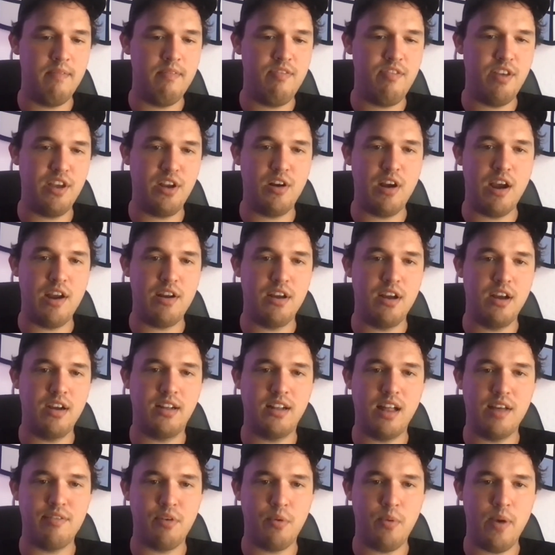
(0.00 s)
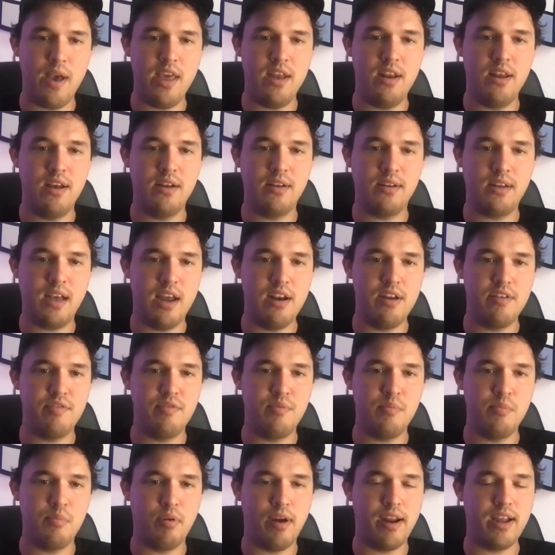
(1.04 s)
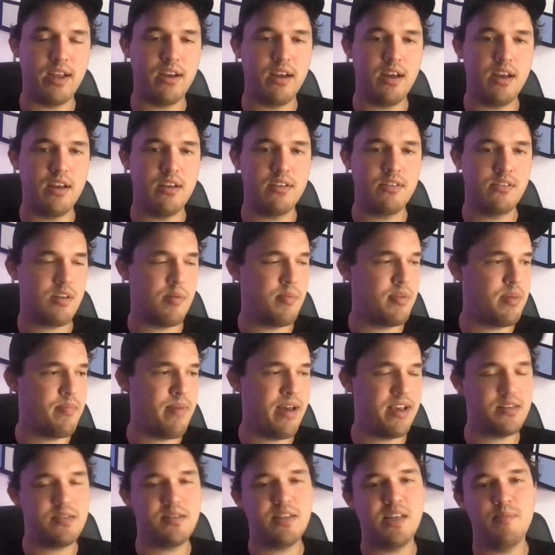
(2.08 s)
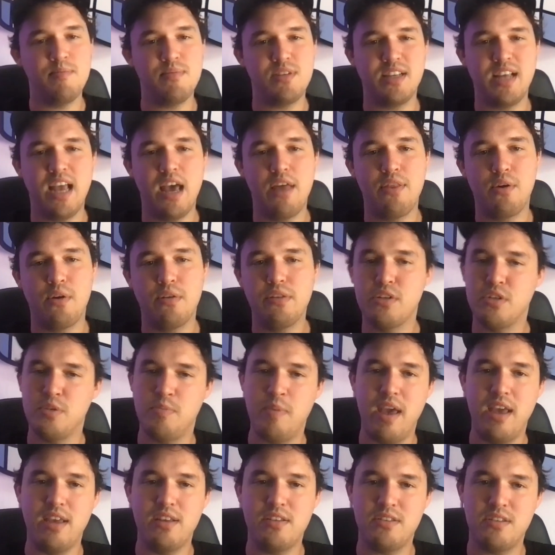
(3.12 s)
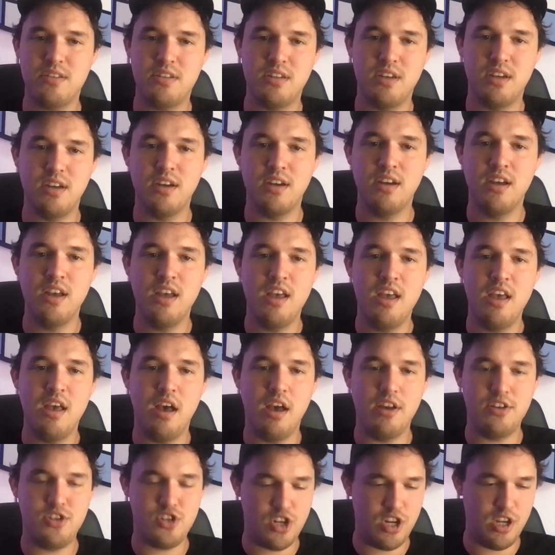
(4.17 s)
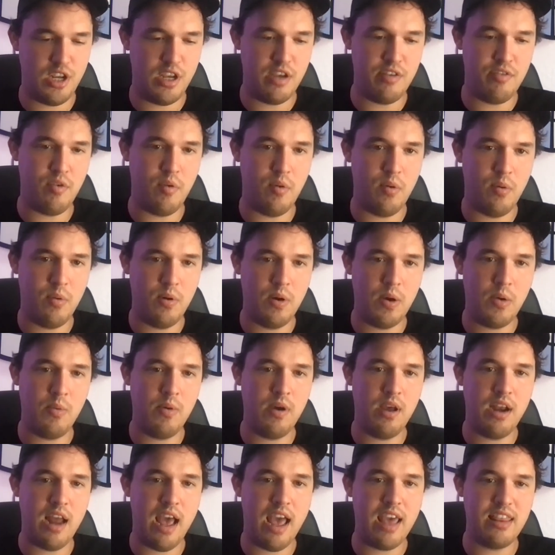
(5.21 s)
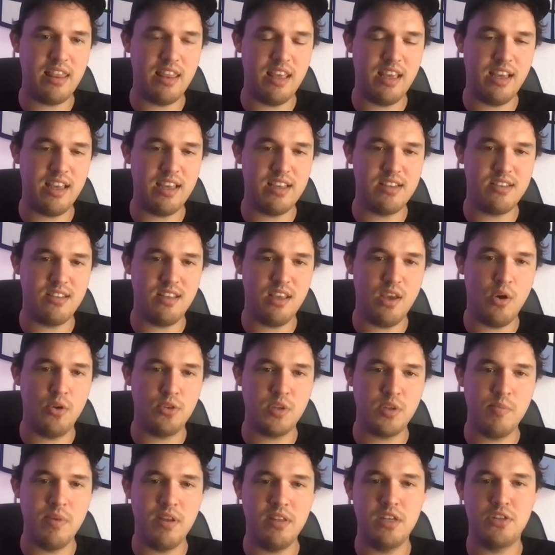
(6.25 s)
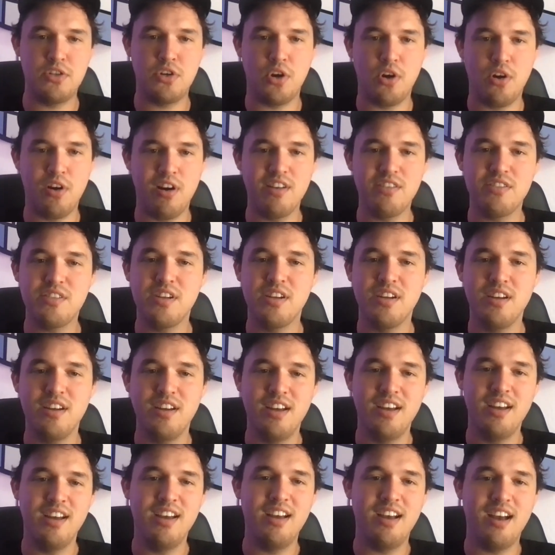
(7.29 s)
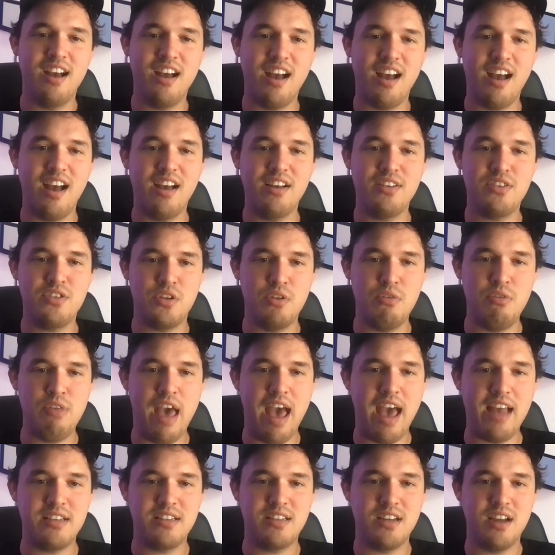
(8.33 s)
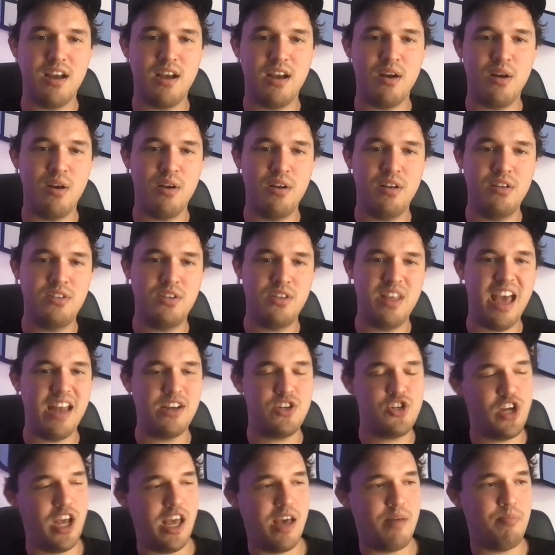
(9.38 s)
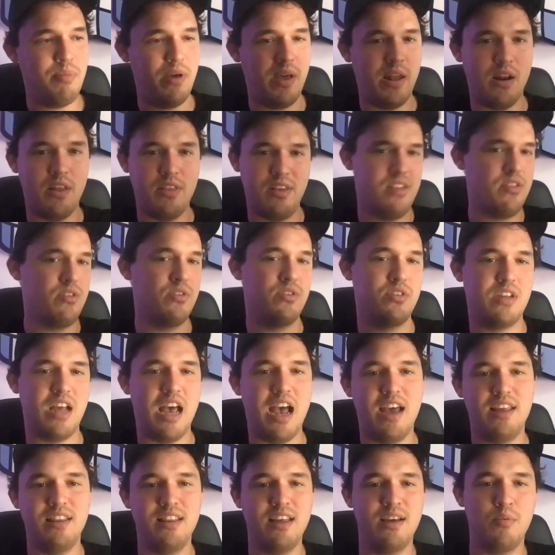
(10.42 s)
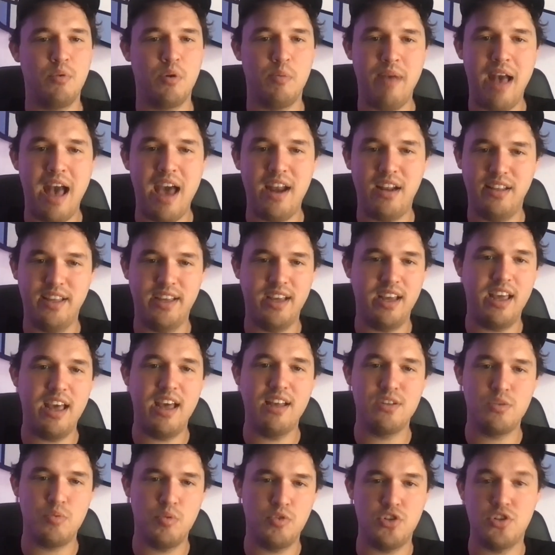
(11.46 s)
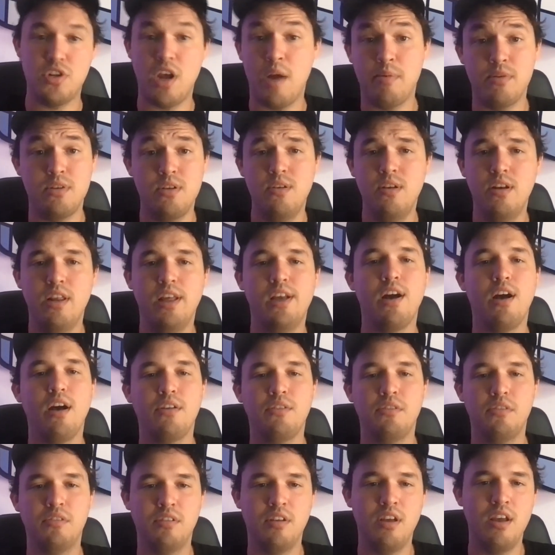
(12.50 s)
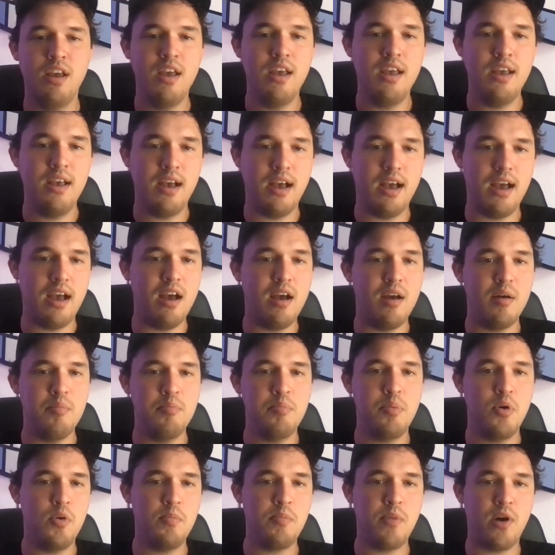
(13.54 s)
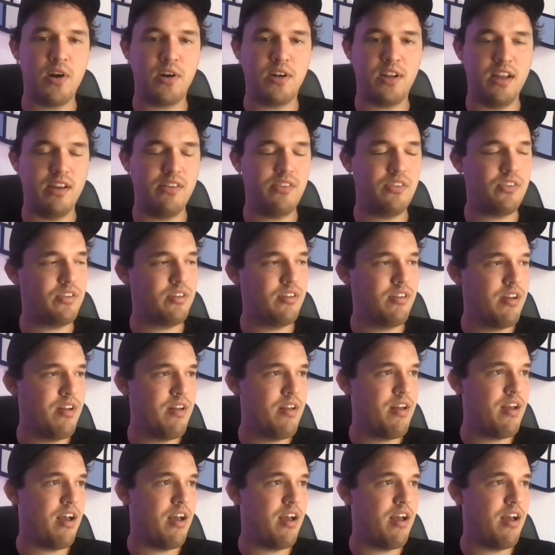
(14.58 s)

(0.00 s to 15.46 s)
figure out a clever way to kind of bring some of the best teams together in the space to achieve what I think is the ultimate deterrent to that champion on the other side that we're battling against, which is opportunity costs. Bull markets